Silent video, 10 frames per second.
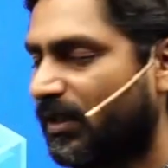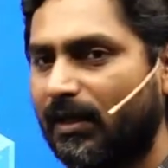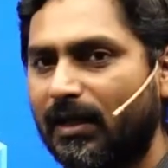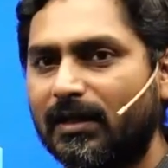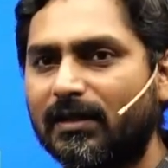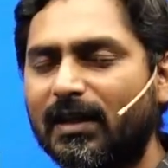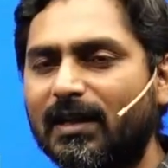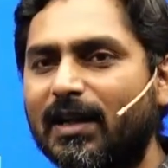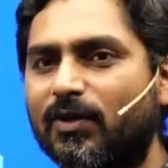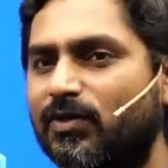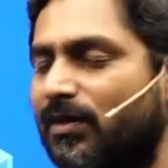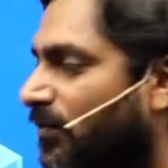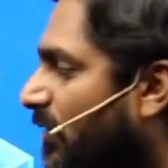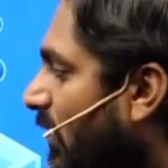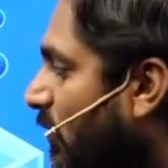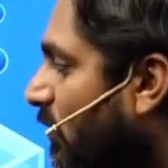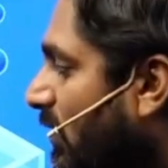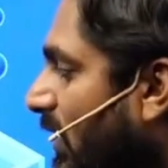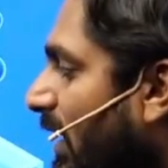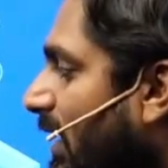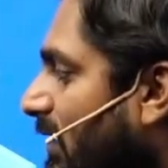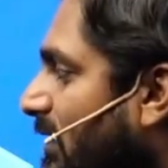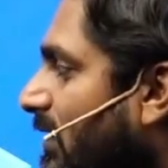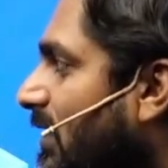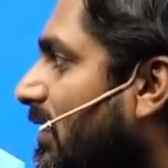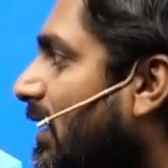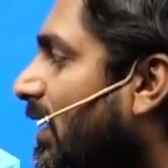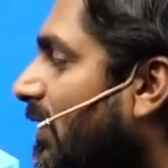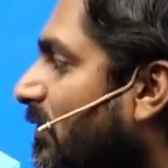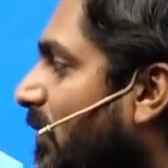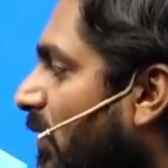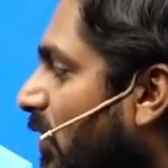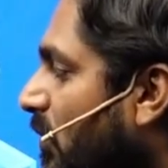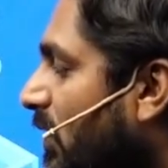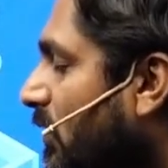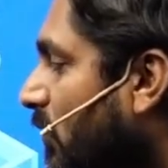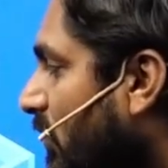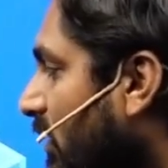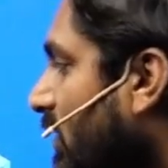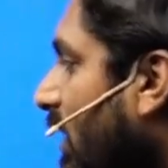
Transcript: in green hydrogen, we are using electricity derived from renewable sources.